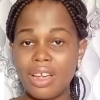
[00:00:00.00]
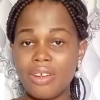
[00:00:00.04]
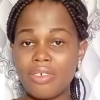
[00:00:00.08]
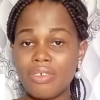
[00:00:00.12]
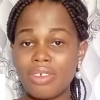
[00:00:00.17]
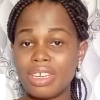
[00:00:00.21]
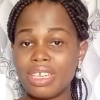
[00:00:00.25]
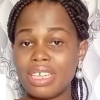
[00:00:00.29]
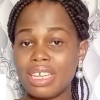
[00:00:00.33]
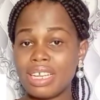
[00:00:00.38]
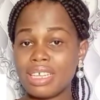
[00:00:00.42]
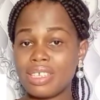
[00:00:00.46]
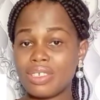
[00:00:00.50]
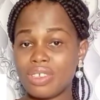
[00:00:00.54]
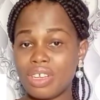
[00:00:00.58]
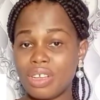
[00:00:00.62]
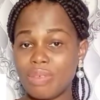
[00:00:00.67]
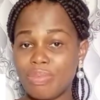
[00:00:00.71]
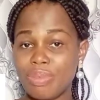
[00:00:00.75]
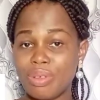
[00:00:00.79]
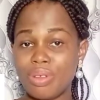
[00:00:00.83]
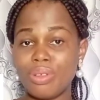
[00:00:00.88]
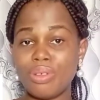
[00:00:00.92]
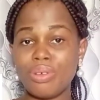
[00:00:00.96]
Read the
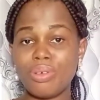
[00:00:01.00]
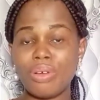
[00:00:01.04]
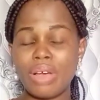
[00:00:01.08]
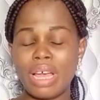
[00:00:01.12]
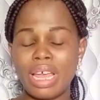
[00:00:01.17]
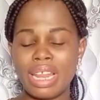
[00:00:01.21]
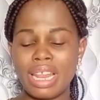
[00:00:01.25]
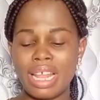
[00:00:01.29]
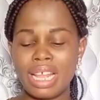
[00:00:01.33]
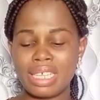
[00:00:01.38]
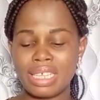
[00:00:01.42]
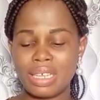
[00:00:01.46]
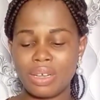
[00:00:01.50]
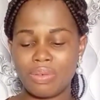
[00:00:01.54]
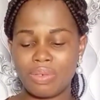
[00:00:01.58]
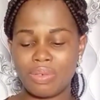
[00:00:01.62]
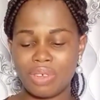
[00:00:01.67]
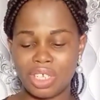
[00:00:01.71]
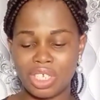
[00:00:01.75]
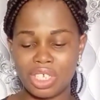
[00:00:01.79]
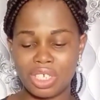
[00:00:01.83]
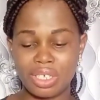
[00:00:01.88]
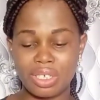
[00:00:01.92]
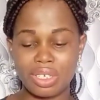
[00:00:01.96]
extract below and answer
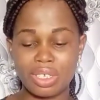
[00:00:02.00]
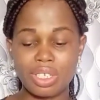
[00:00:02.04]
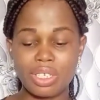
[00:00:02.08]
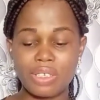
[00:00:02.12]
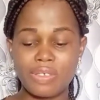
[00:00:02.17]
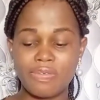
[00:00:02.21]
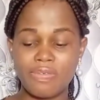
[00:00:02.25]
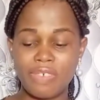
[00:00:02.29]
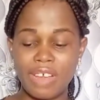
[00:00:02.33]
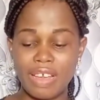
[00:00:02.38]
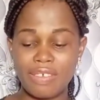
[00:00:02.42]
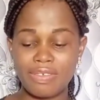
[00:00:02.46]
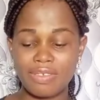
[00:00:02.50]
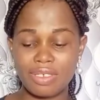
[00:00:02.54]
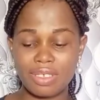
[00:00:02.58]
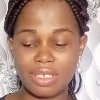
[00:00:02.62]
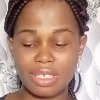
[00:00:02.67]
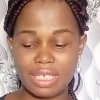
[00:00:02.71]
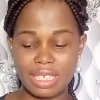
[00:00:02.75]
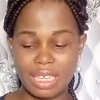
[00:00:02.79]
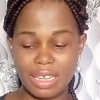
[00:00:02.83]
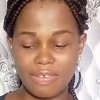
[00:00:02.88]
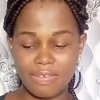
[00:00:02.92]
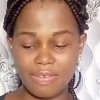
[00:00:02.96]
questions 5 to
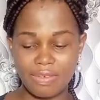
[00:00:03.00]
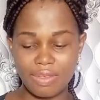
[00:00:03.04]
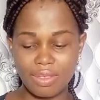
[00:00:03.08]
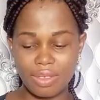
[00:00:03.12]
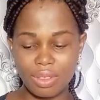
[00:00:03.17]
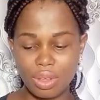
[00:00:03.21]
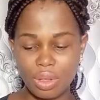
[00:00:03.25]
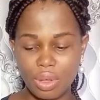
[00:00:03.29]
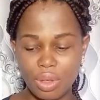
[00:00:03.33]
7.